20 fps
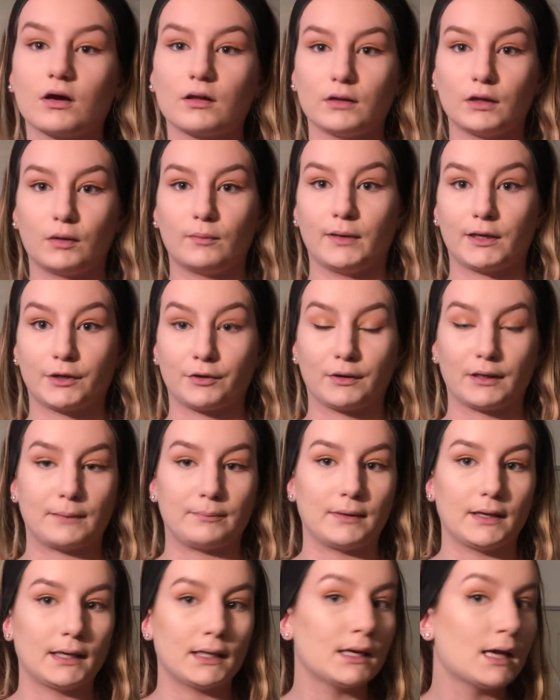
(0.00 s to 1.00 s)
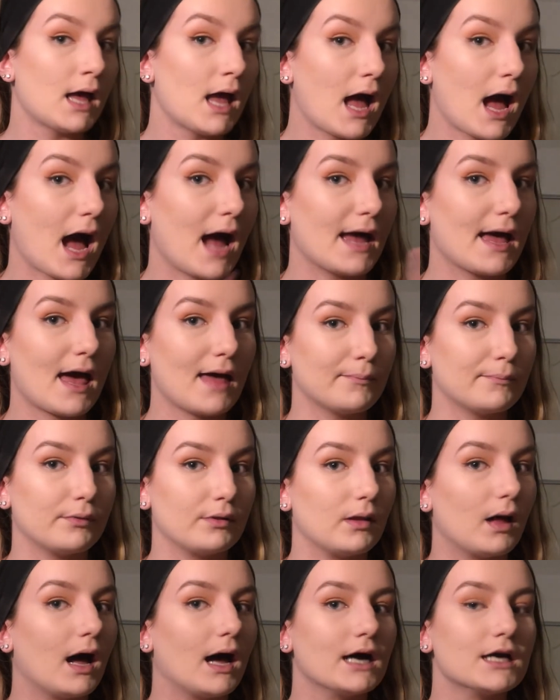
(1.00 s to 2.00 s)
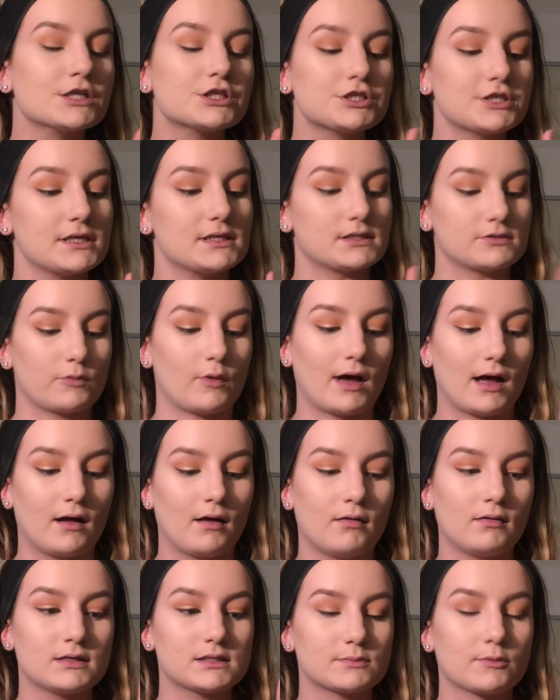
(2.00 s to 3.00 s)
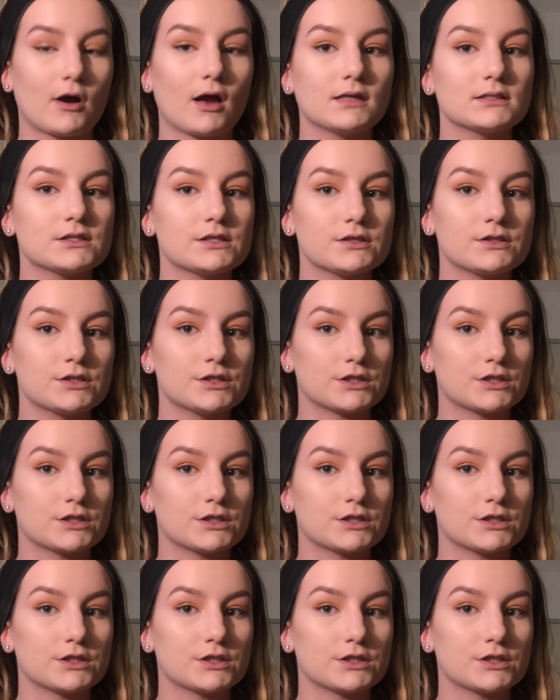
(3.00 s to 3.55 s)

a little bit creepy. I add blush as well as bronzer,